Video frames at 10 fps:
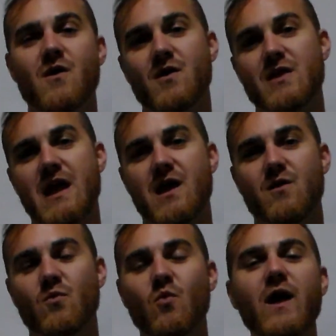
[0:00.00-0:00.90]
on
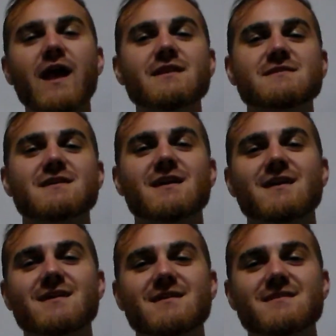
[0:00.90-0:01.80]
a
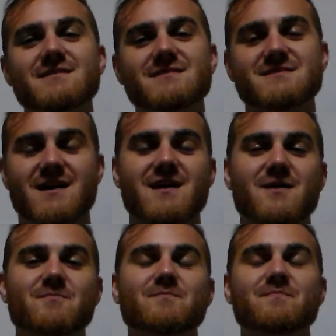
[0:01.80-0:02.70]
waiting
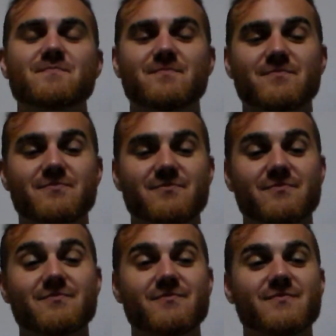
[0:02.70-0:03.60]
time
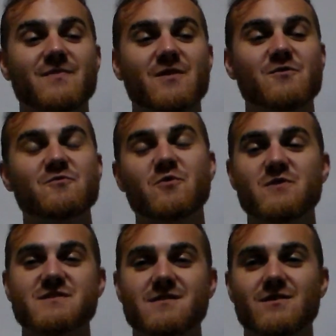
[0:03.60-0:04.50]

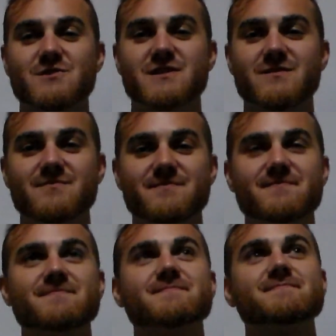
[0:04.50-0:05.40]
for the scholarship.
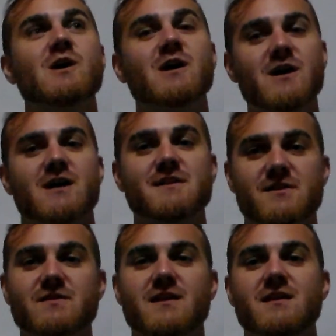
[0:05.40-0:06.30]

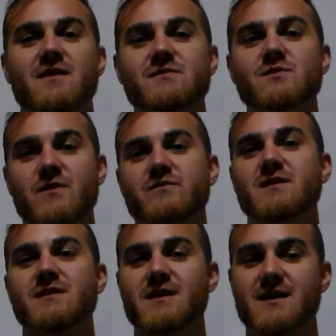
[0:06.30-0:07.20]
Until then, I have to do
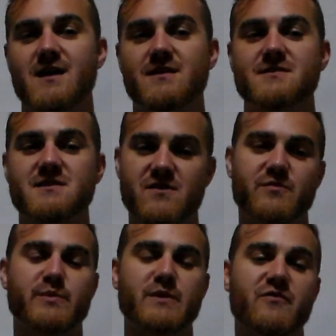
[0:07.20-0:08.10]
everything that I can to
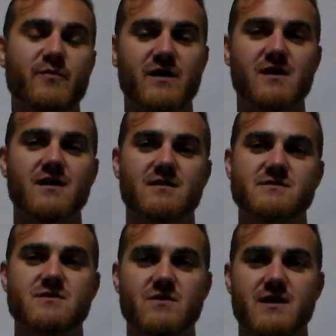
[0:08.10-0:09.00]
save up enough money
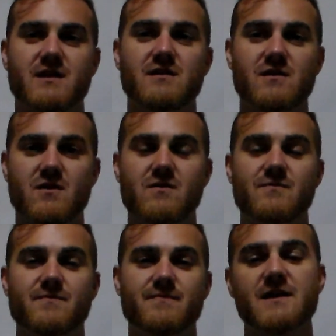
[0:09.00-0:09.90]
so that I can go.
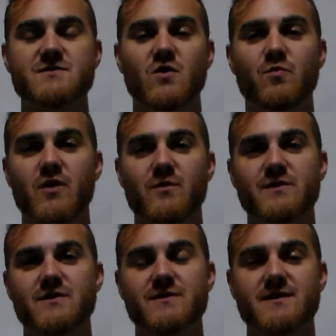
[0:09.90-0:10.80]
That's the whole point
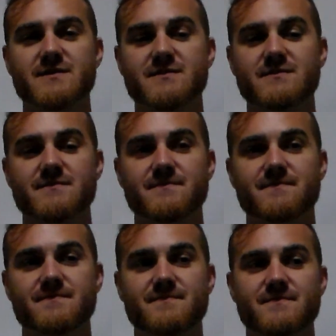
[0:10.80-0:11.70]
we're doing this.
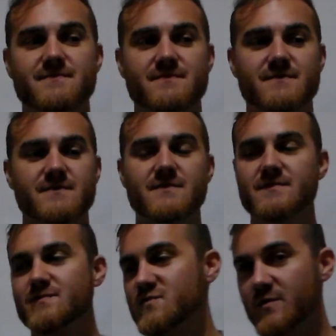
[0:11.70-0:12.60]

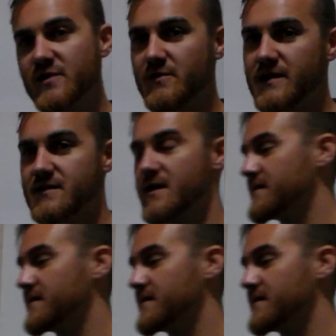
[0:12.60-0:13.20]
So I'm going to write